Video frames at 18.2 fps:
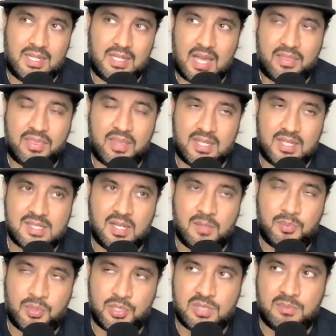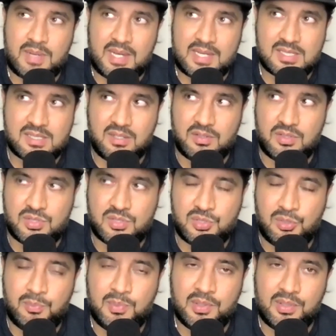I think it's going to push him past the
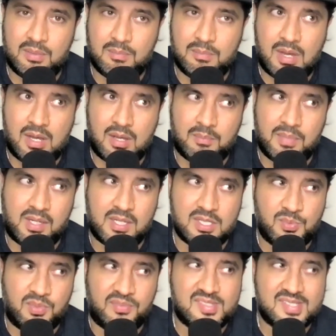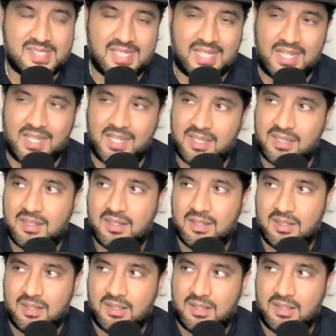2 billion mark because we've seen,